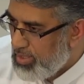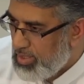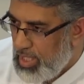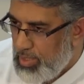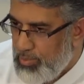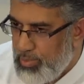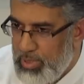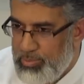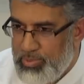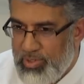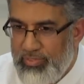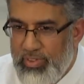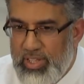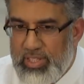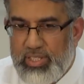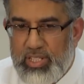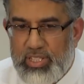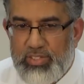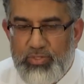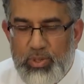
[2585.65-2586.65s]
That will
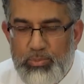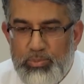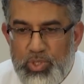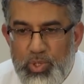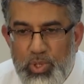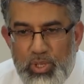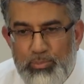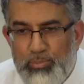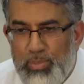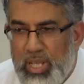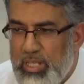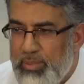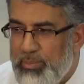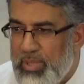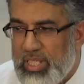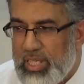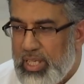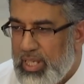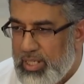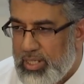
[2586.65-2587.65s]
prevent us from doing many,
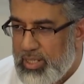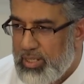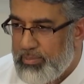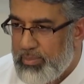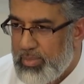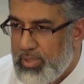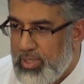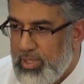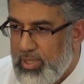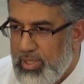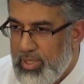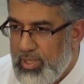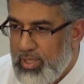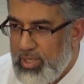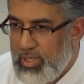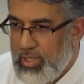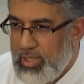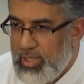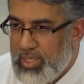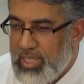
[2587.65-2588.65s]
many haram.
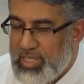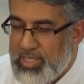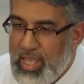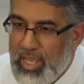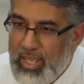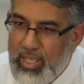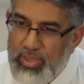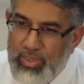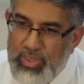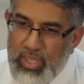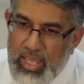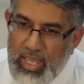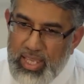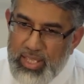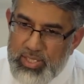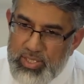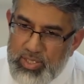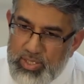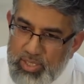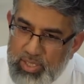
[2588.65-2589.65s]
The second thing
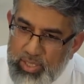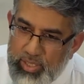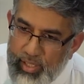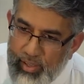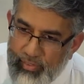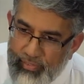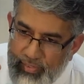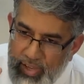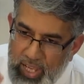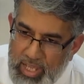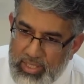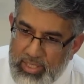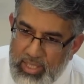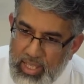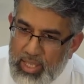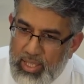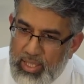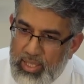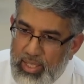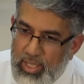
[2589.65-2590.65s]
is the fact
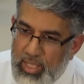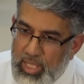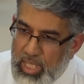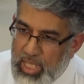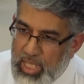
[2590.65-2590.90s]
that